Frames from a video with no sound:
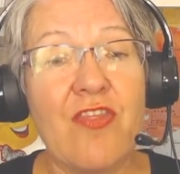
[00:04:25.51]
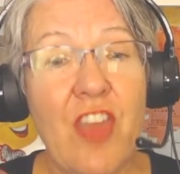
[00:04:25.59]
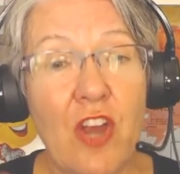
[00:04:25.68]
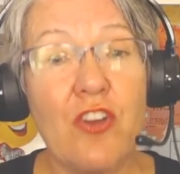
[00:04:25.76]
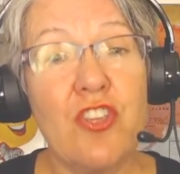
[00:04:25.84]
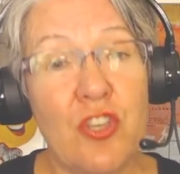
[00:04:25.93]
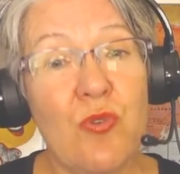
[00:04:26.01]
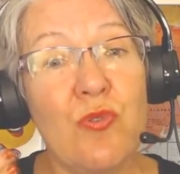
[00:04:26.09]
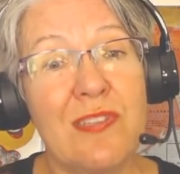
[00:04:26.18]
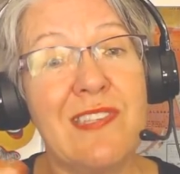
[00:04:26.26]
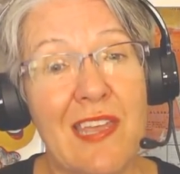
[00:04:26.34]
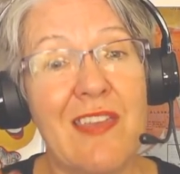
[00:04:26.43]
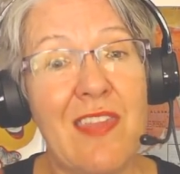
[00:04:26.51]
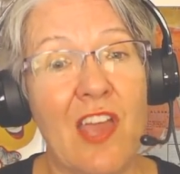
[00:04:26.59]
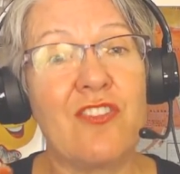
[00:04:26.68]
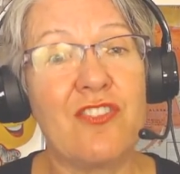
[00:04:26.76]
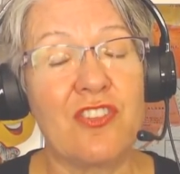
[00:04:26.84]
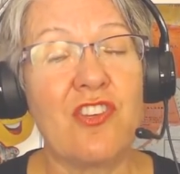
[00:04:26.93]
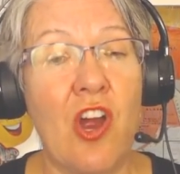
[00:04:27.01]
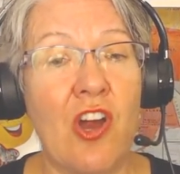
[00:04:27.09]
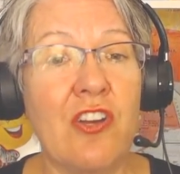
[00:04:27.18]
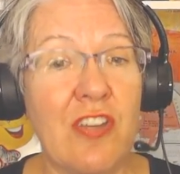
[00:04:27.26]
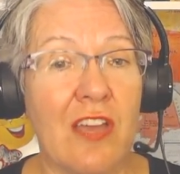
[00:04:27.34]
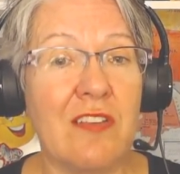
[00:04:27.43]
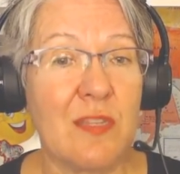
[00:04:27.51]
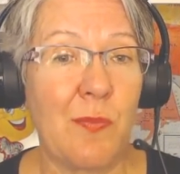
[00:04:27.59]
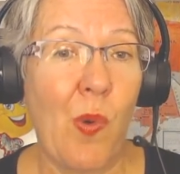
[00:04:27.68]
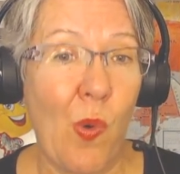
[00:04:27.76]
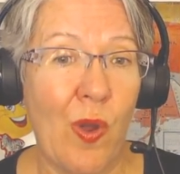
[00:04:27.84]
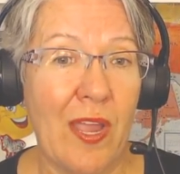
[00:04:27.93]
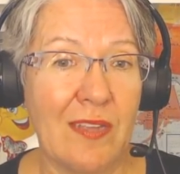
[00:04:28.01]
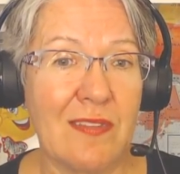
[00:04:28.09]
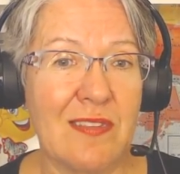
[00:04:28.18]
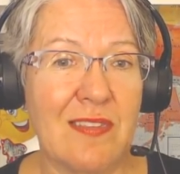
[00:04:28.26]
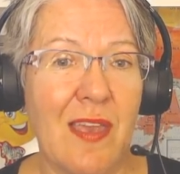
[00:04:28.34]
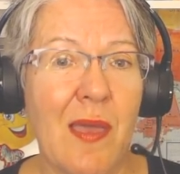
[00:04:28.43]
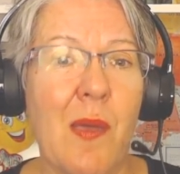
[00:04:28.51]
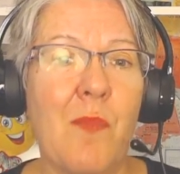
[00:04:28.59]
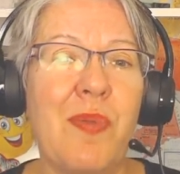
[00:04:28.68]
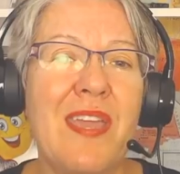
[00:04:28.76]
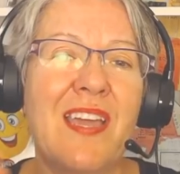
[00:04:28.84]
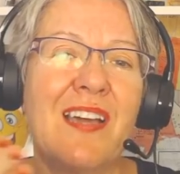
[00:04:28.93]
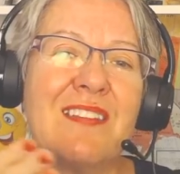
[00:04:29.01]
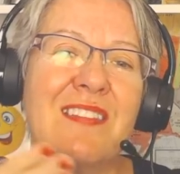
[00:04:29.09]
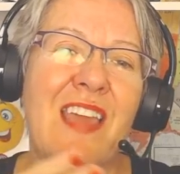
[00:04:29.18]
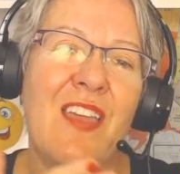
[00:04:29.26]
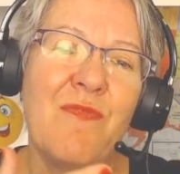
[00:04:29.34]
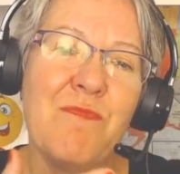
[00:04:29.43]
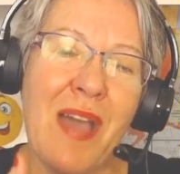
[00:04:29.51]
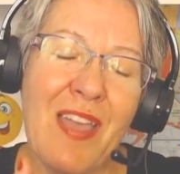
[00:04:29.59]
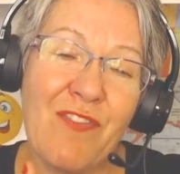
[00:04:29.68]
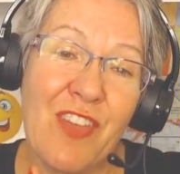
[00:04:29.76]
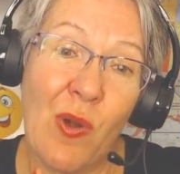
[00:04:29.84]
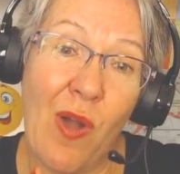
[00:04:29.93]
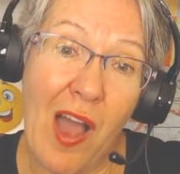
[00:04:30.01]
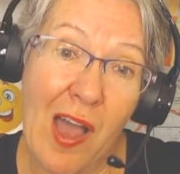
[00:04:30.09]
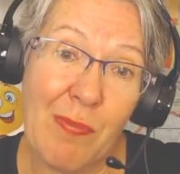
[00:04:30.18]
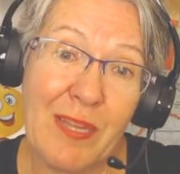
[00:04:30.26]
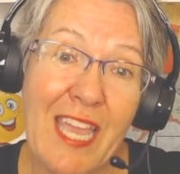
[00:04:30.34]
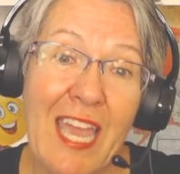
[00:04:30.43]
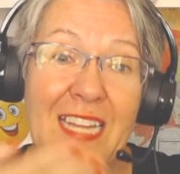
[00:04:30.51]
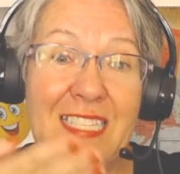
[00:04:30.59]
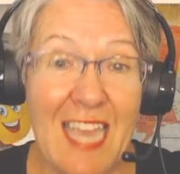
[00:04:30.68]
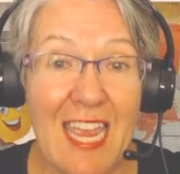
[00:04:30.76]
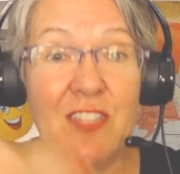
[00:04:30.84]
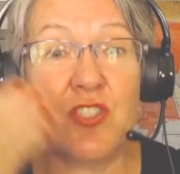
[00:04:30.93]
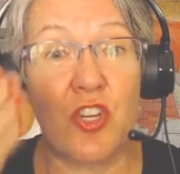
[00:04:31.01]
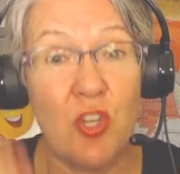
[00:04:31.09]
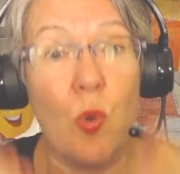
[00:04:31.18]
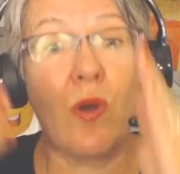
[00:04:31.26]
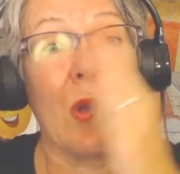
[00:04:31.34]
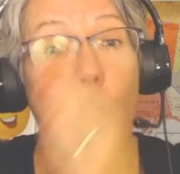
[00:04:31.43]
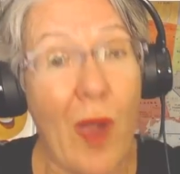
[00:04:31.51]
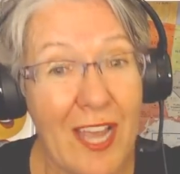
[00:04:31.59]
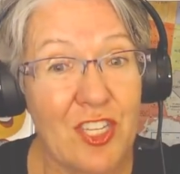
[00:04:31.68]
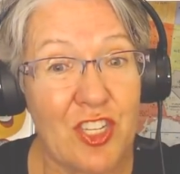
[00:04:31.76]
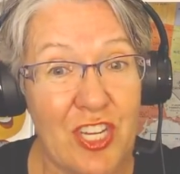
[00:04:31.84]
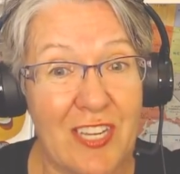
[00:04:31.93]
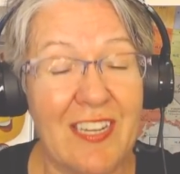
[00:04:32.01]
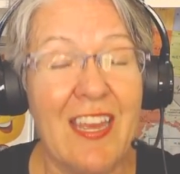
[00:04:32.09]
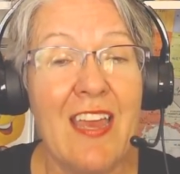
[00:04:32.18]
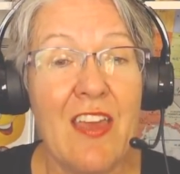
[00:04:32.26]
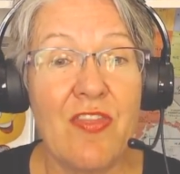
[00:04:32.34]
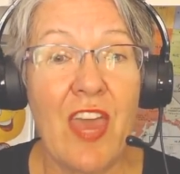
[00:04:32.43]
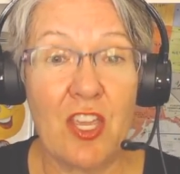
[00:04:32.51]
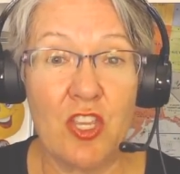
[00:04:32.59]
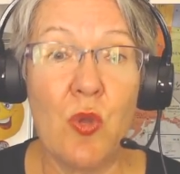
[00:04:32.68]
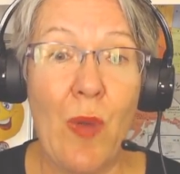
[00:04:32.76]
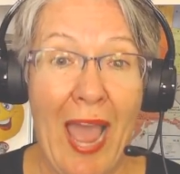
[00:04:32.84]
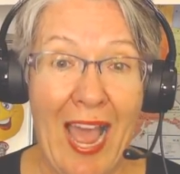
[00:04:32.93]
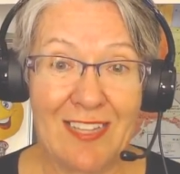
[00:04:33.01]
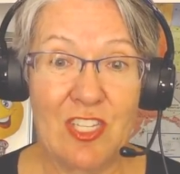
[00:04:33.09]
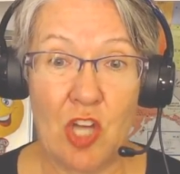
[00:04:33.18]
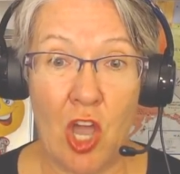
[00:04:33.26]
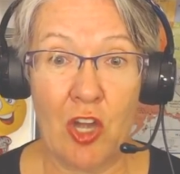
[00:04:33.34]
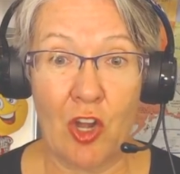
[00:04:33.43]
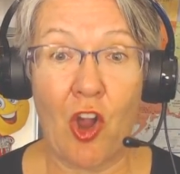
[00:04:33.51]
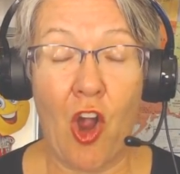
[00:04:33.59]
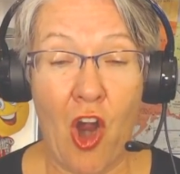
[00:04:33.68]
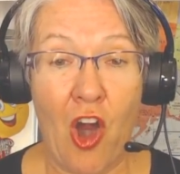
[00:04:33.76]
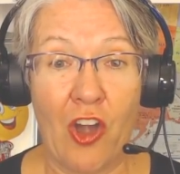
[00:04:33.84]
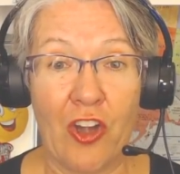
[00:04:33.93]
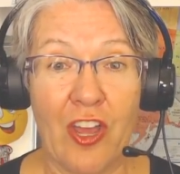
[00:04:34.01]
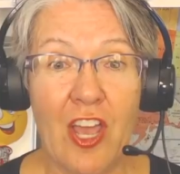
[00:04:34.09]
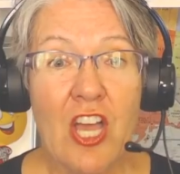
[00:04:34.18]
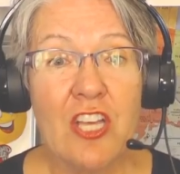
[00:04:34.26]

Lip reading: They're using their Stardust points because they might feel obligated to answer your question that you asked on a card.